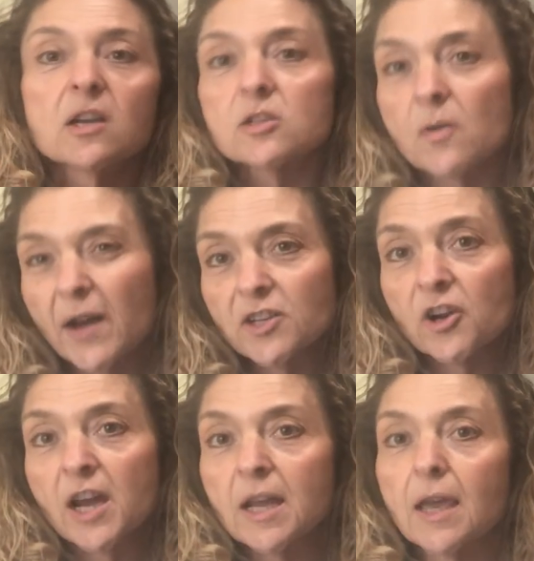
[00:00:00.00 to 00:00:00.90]
So I
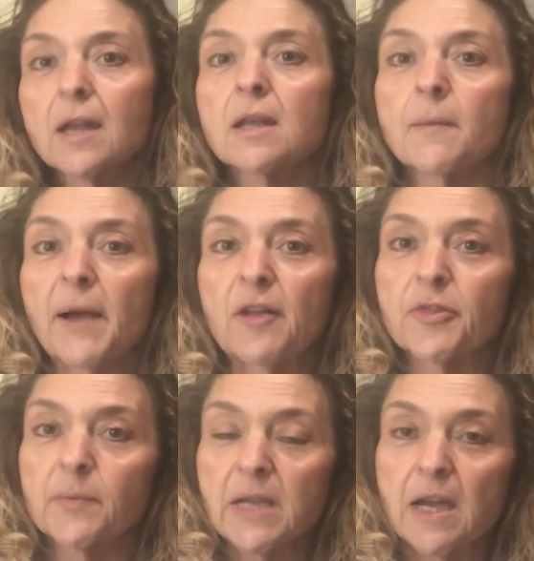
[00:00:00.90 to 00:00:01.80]
try to get in about
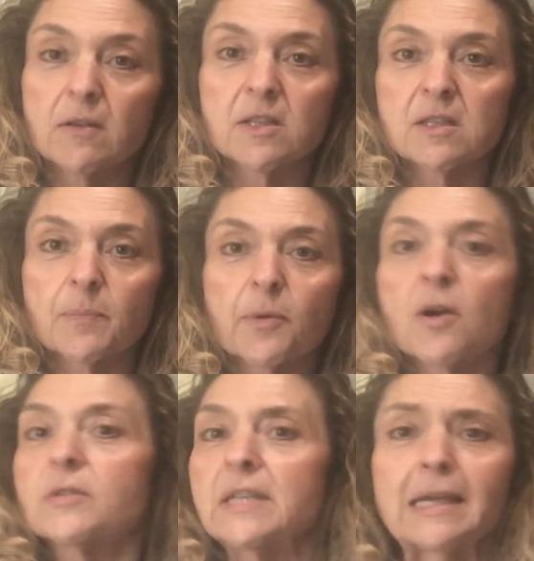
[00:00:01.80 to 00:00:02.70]
3 ounces of
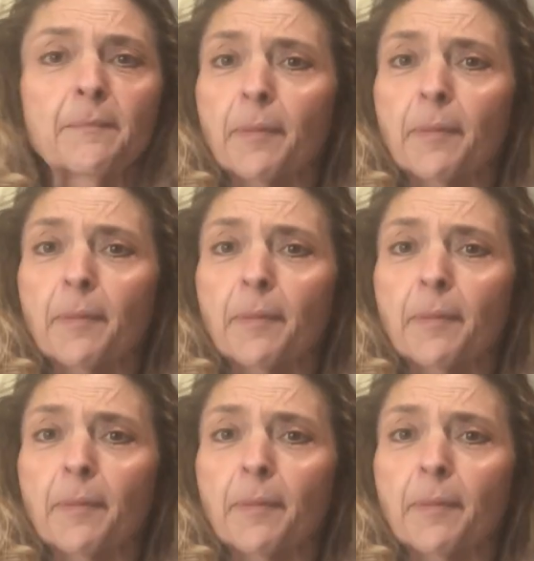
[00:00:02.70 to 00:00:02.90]
protein,